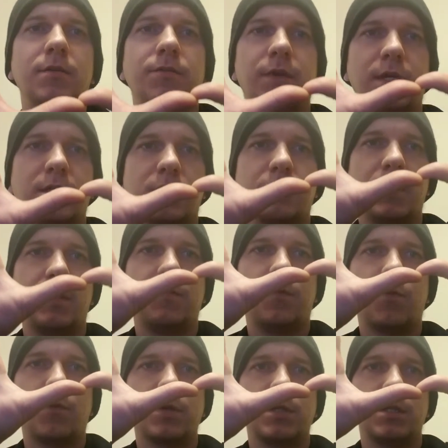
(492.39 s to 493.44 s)
advance my
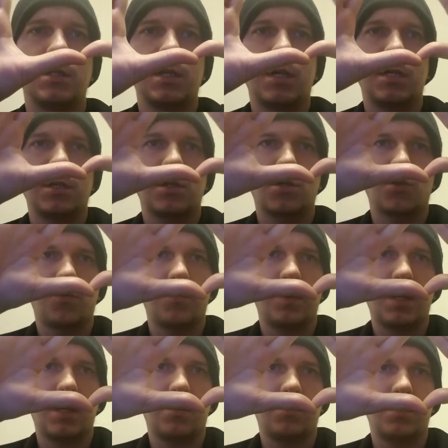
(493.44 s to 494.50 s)
forces and
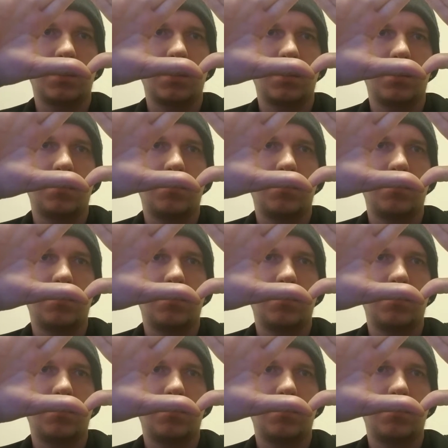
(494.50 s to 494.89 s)
surround